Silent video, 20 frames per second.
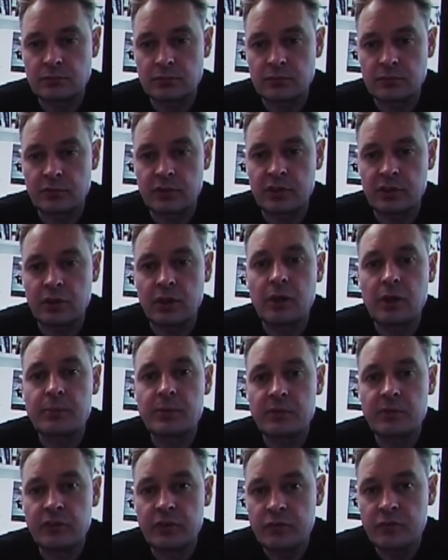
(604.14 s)

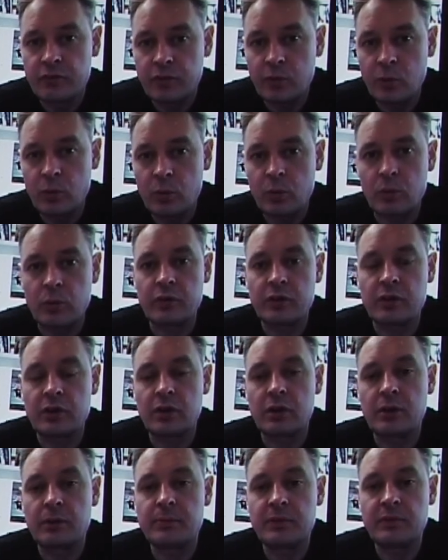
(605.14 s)
IPv4 or the
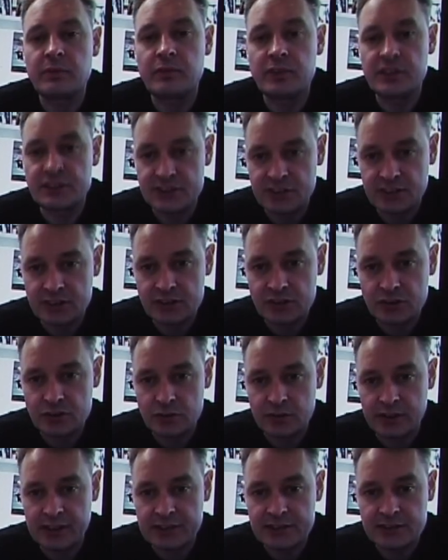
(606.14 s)
IPv6
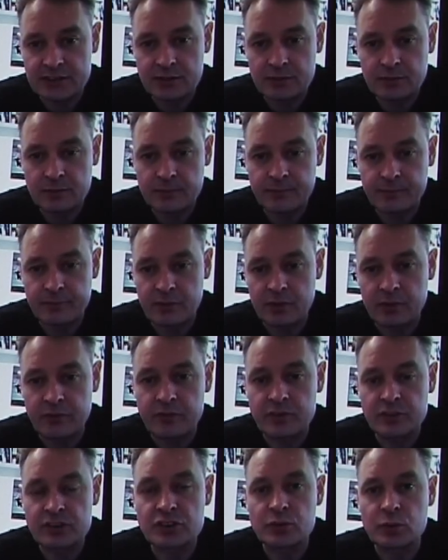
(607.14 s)
address of
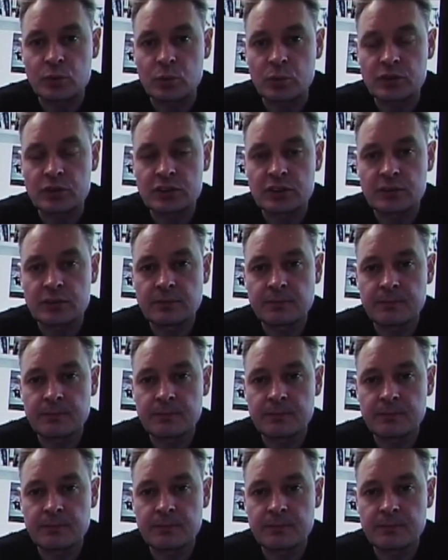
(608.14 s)
the source.